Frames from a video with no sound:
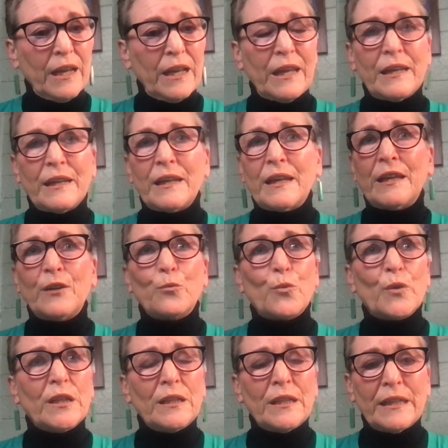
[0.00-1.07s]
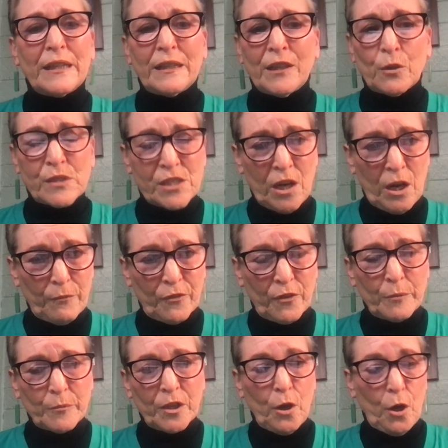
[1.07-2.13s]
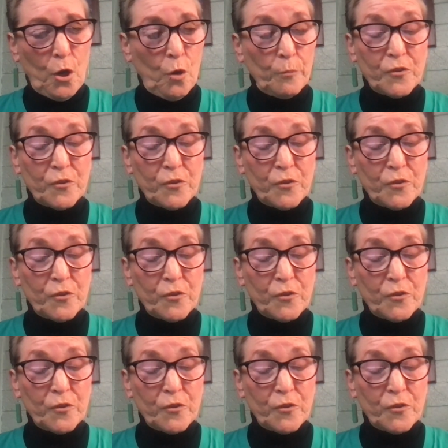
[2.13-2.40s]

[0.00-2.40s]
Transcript: He really, it's time for him to go home."